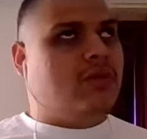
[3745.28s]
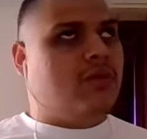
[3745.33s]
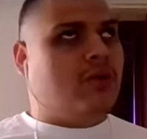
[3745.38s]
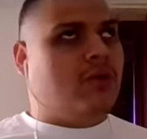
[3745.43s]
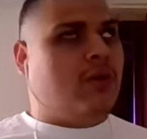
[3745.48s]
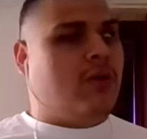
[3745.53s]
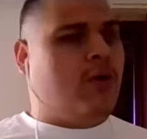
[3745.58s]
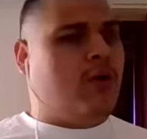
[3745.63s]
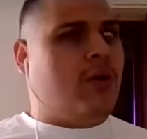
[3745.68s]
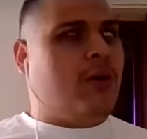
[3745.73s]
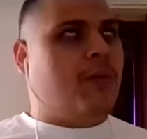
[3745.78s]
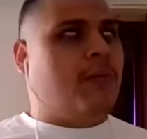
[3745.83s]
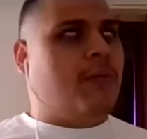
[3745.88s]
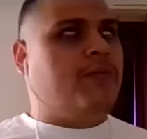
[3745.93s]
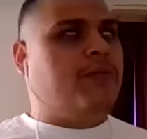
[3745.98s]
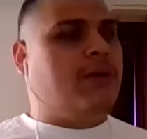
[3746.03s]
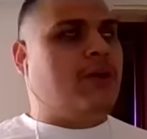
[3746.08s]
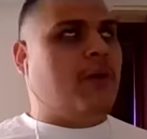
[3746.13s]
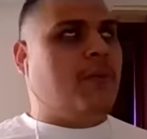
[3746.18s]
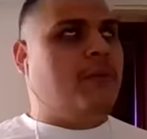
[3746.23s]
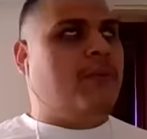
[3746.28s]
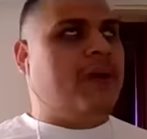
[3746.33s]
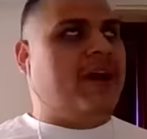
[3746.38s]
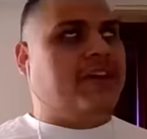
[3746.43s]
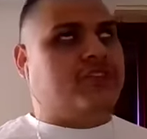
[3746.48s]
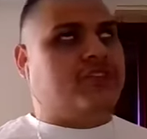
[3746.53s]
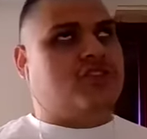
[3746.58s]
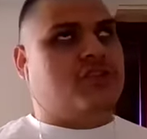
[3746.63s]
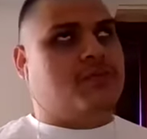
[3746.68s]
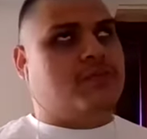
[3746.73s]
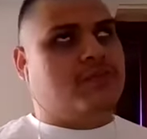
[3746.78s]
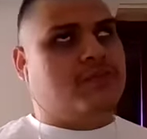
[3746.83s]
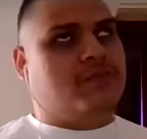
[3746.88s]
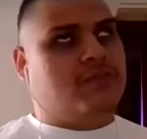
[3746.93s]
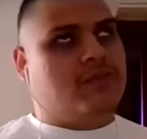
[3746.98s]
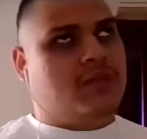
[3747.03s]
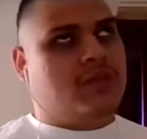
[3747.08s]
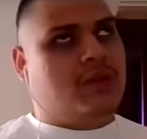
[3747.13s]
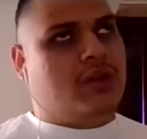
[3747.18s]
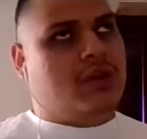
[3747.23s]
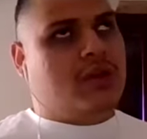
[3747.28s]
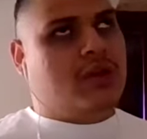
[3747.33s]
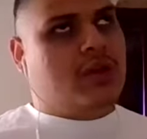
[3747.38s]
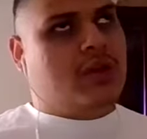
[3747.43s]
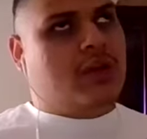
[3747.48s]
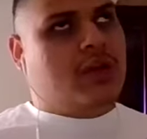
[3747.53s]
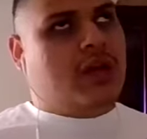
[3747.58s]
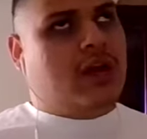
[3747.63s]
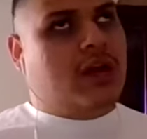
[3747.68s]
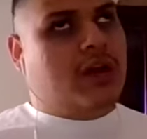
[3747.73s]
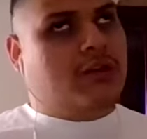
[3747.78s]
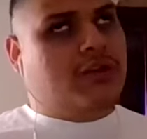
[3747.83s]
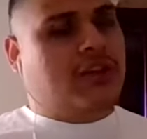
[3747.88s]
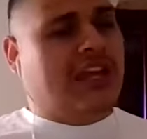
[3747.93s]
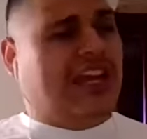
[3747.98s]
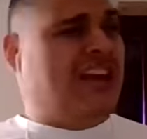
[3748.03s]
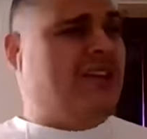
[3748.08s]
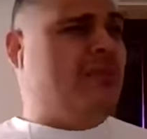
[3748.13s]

or, you know, bench him. The